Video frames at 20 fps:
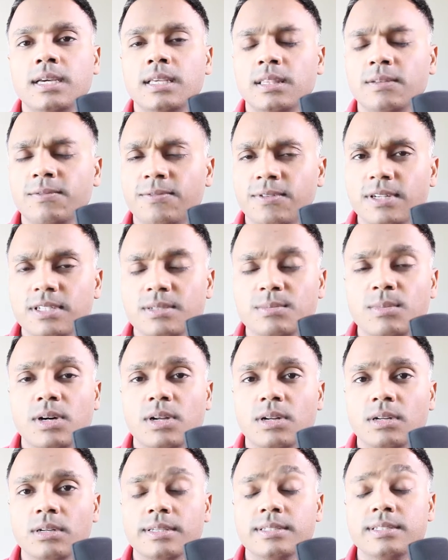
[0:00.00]
The first
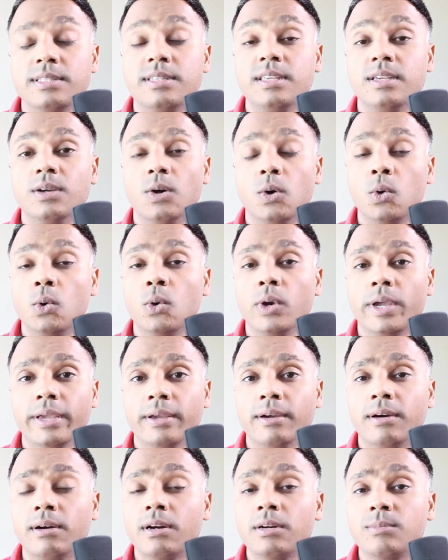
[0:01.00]
model is the
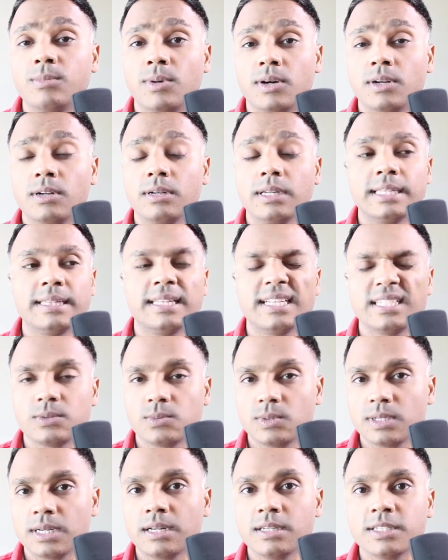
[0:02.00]
OAR model, and that's
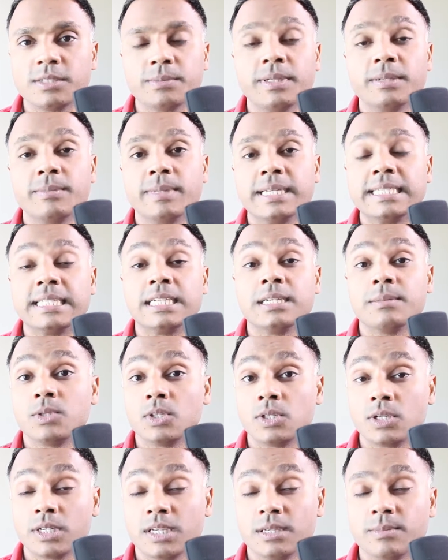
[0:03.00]
what I'll spend my time
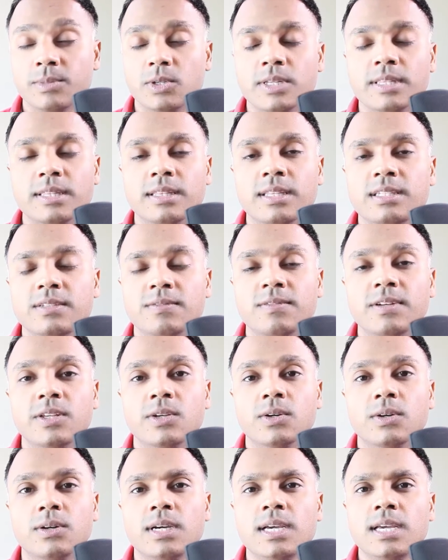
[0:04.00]
talking about in this
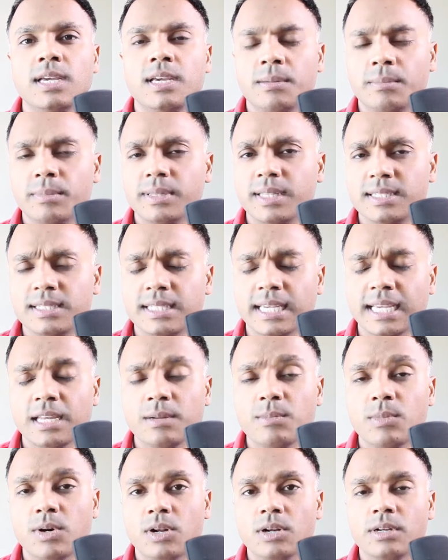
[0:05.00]
video. But the second
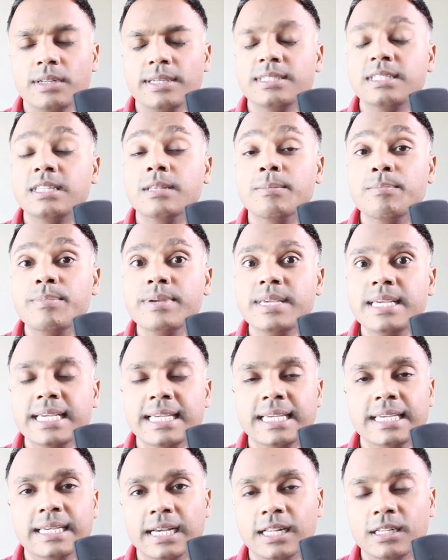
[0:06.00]
model is the
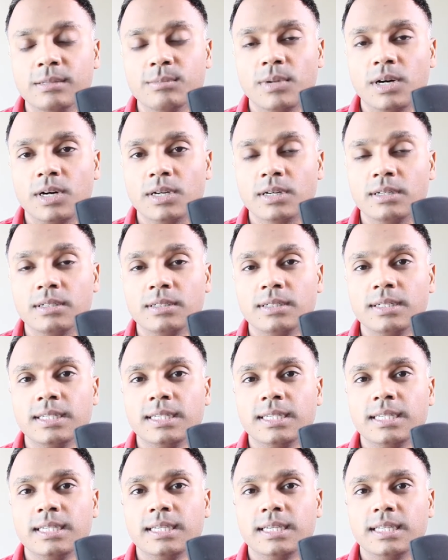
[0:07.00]
BEL model.
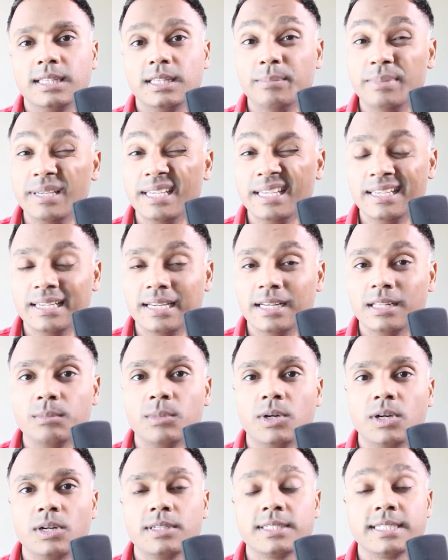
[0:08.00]
The BEL
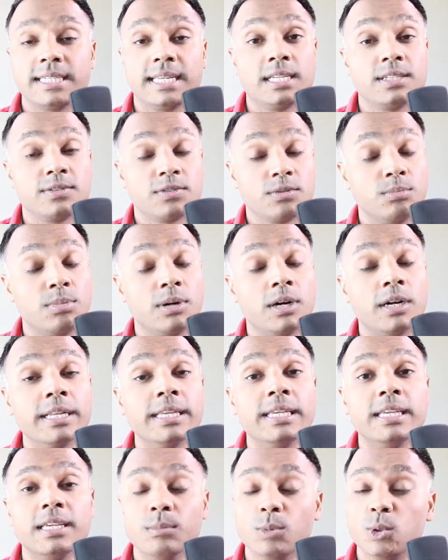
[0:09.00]
model stands for
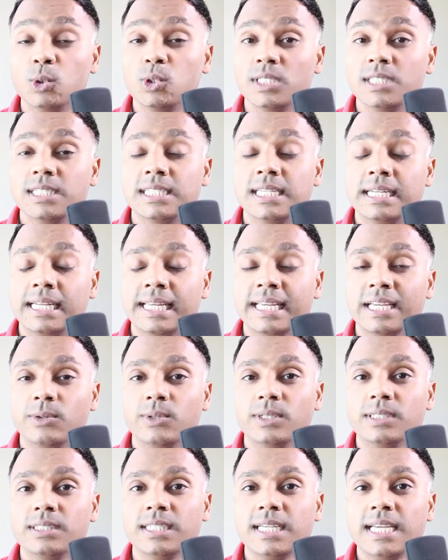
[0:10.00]
body, emotions, and
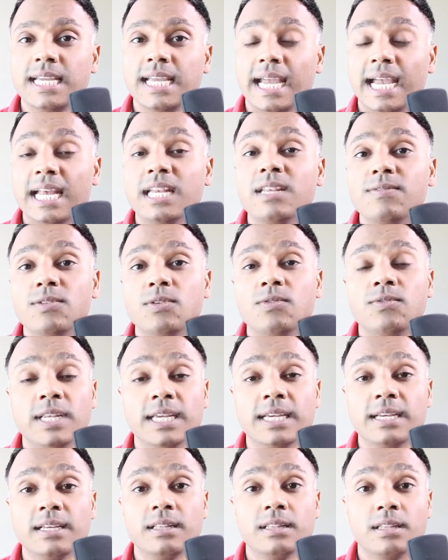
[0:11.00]
language. And if you've
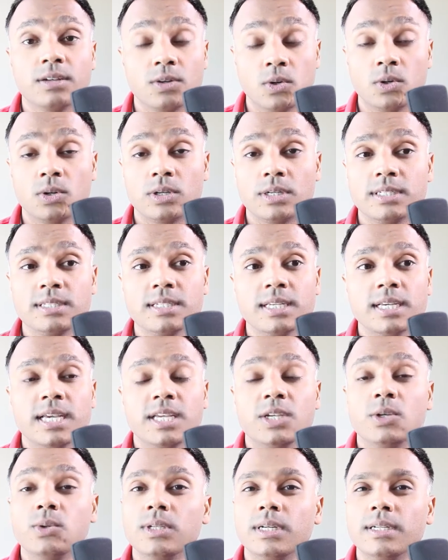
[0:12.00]
taken the course,
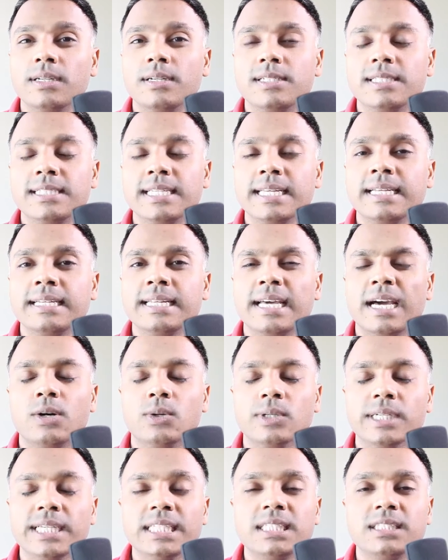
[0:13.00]
you will understand how
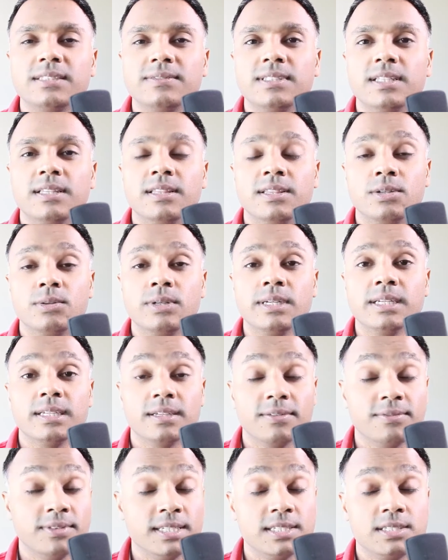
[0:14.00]
each of the three
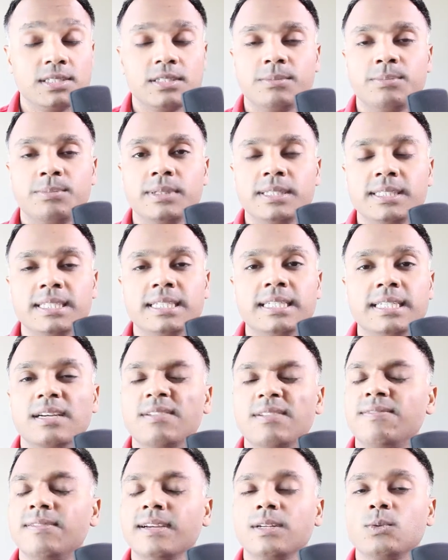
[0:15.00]
of this triplicity
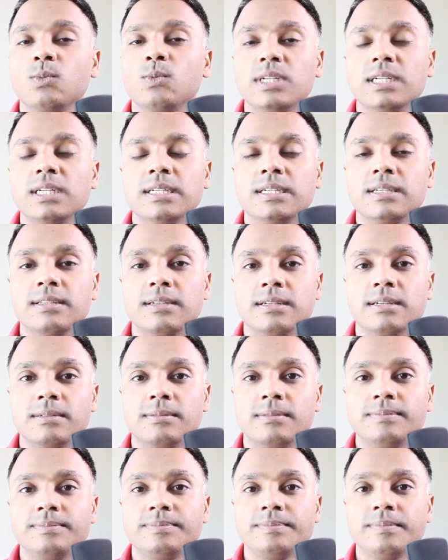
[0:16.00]
affect one another.
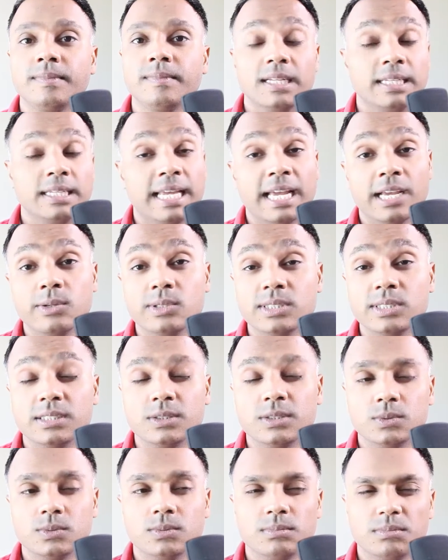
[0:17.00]
Language
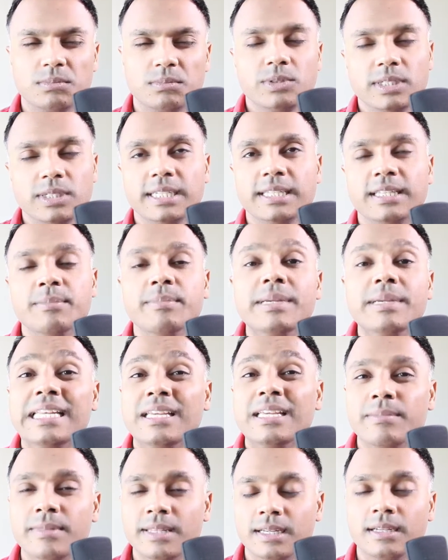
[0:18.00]
is really the
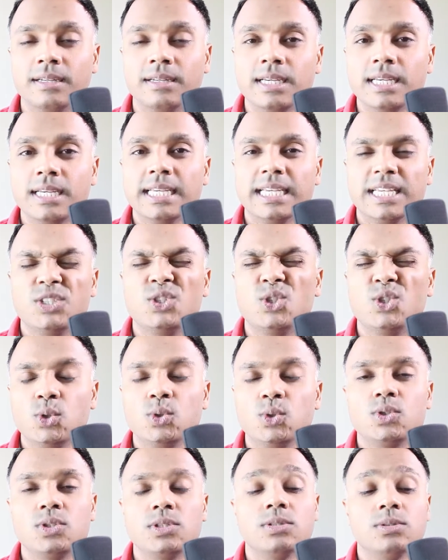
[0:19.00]
medium that is
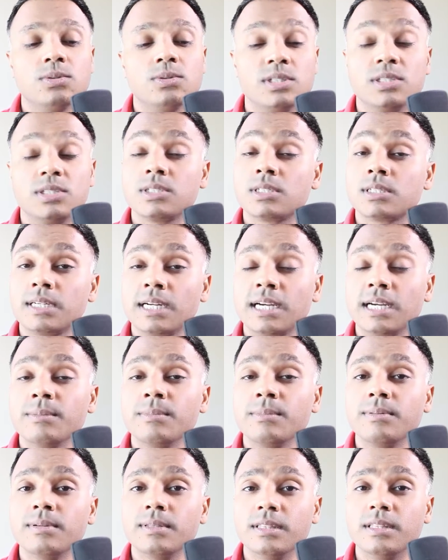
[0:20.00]
used to
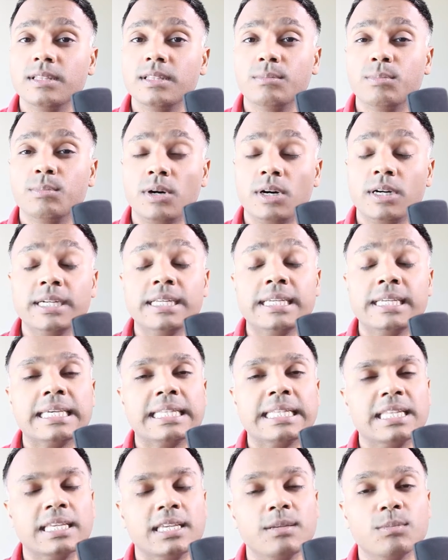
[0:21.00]
describe the body
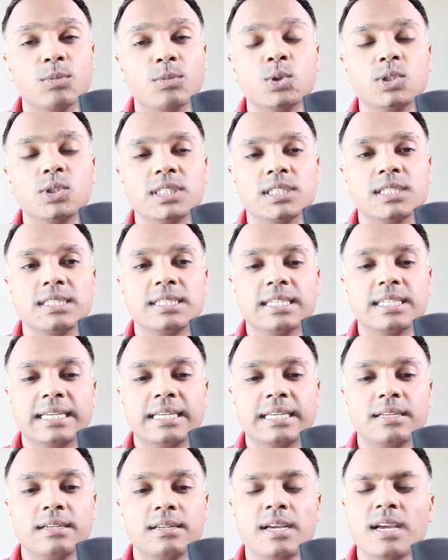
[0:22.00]
and the emotions
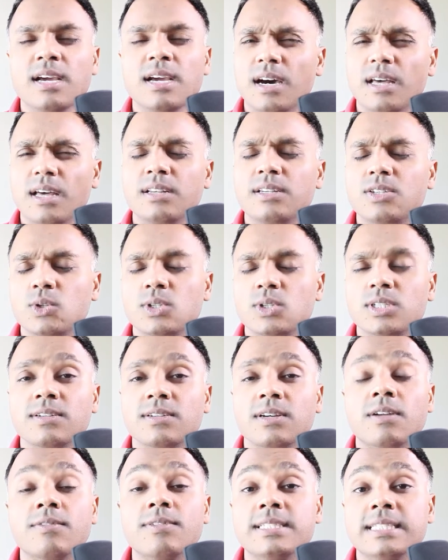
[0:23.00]
and other sorts of
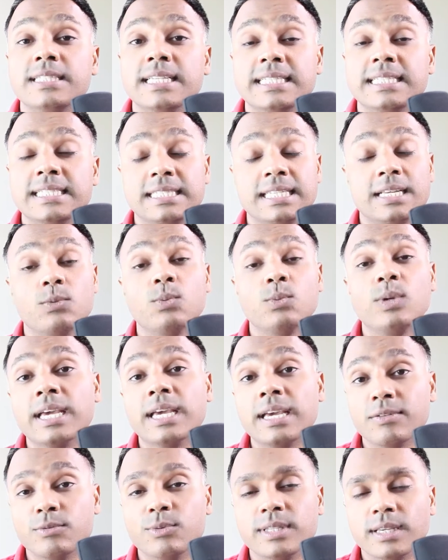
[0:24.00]
conversations that we
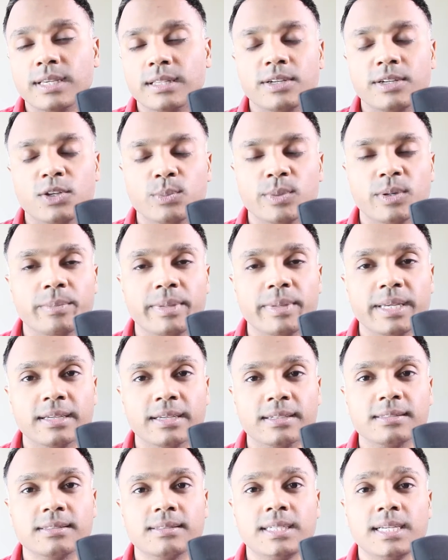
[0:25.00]
have with other human
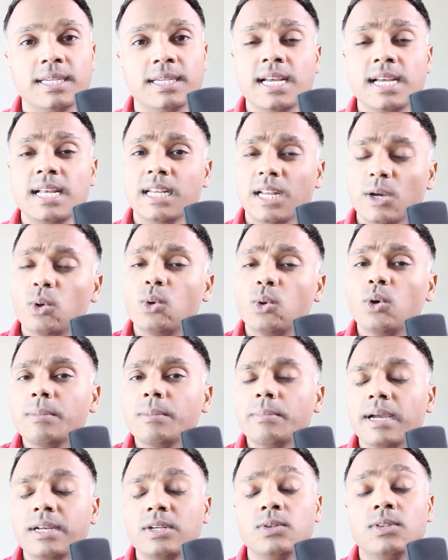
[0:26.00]
beings. Now, going
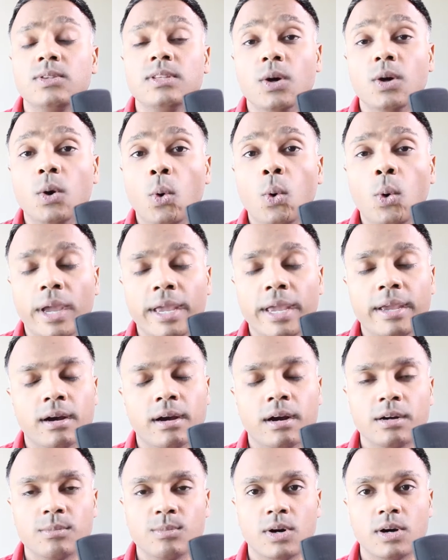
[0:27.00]
back to the
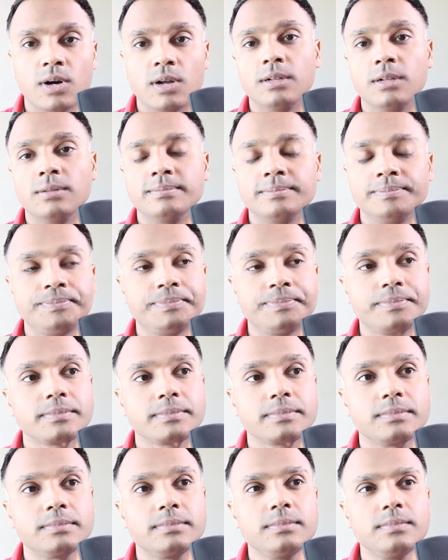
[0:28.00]
OAR model,
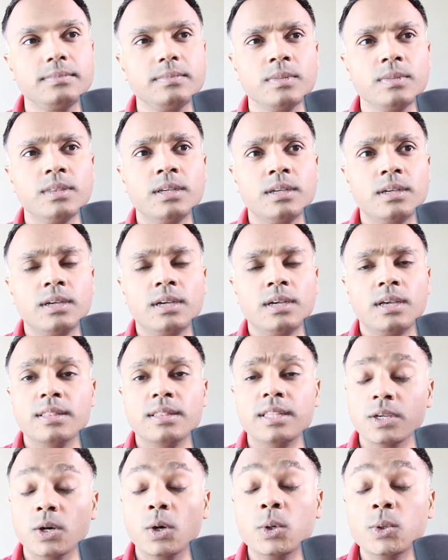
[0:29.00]

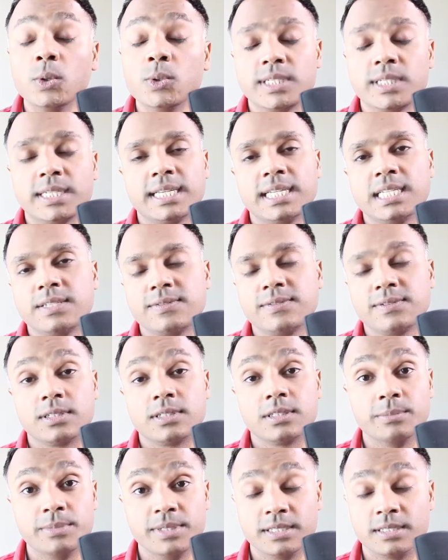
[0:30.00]
the O stands for
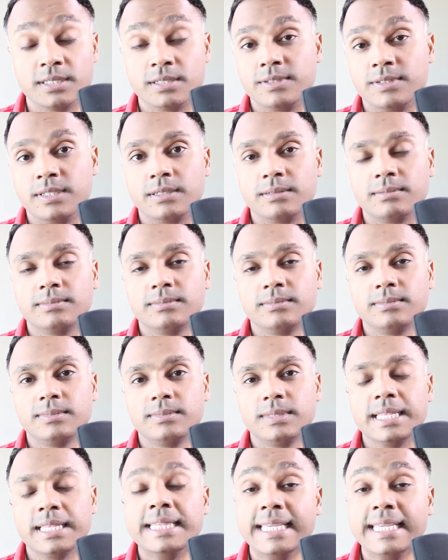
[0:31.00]
observer,
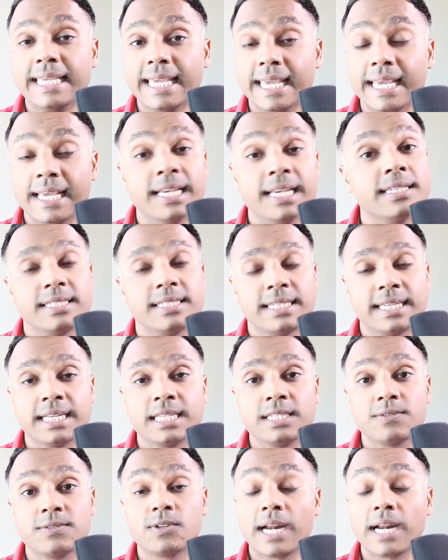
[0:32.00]
the A
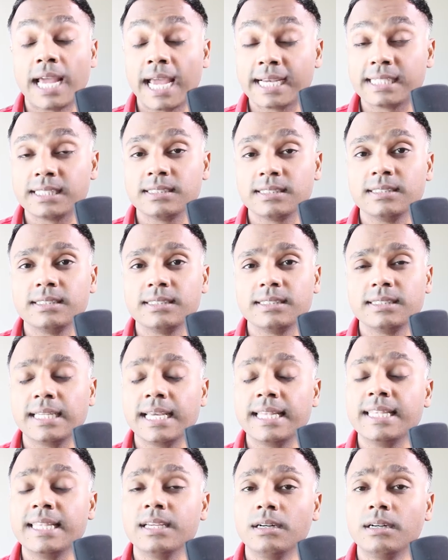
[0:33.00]
stands for actions,
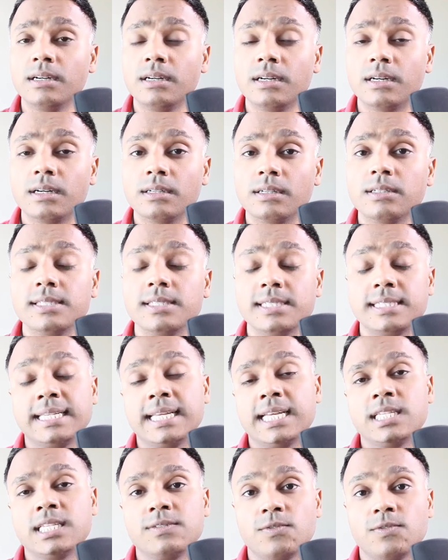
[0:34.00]
and the R
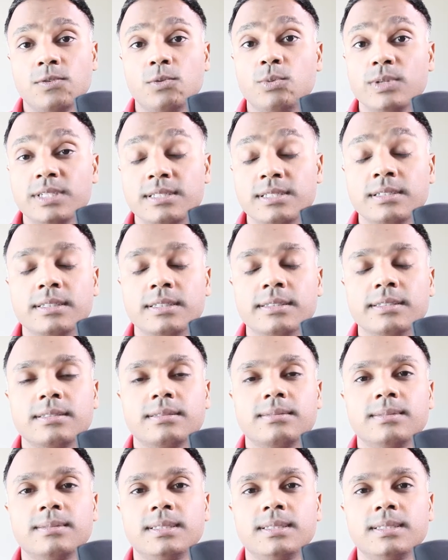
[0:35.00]
stands for results.